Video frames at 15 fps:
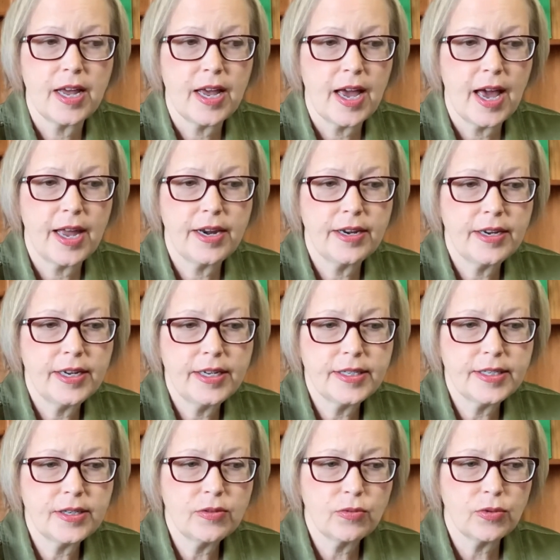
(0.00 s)
and it
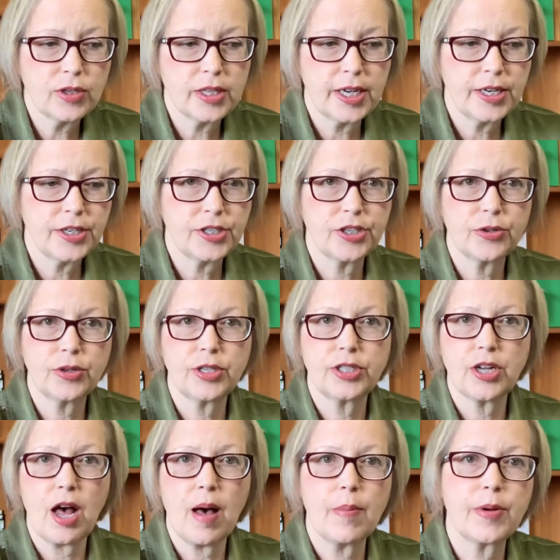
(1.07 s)
isn't related to a
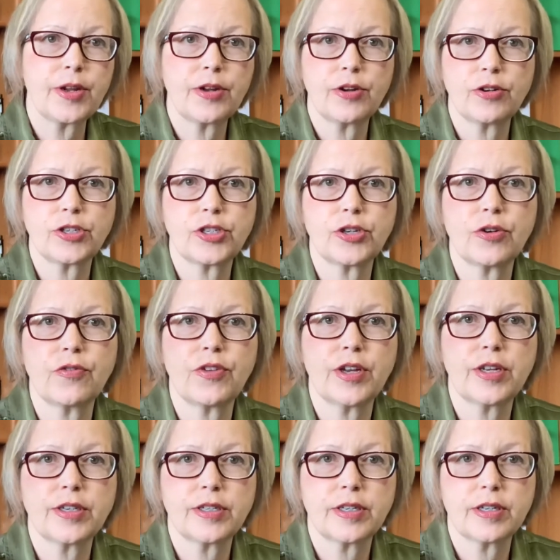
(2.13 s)
dominant or
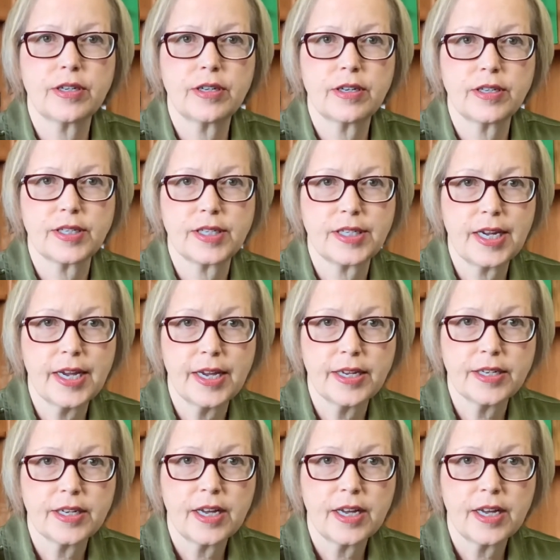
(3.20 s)
servient estate.